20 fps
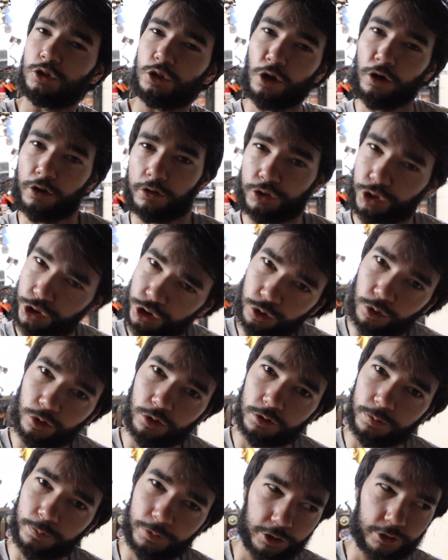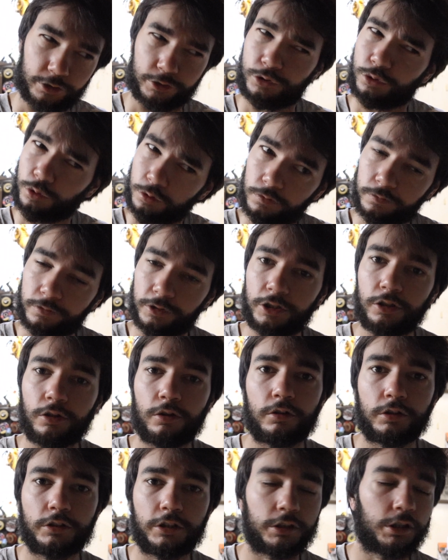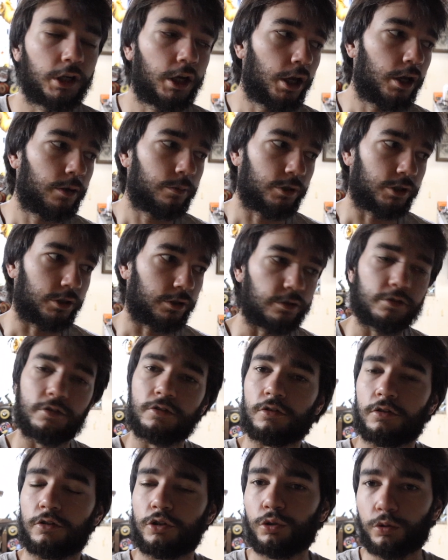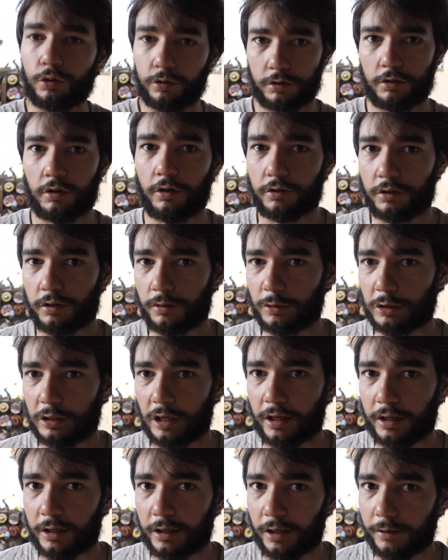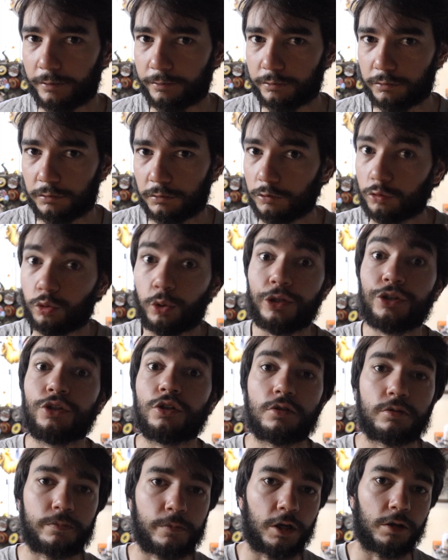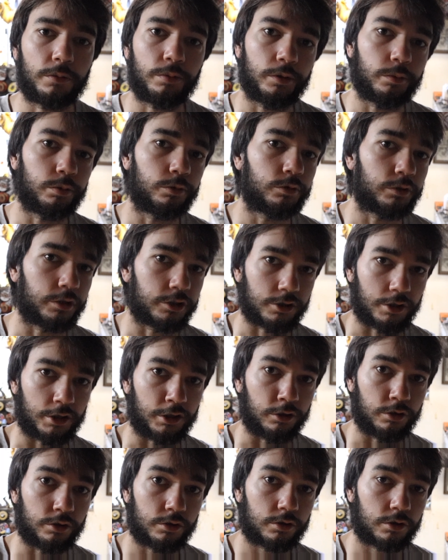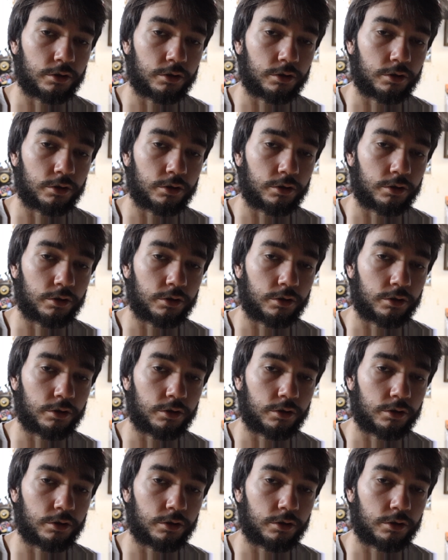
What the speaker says: not short, but short video on it, because shorts don't seem to reach as many people as they used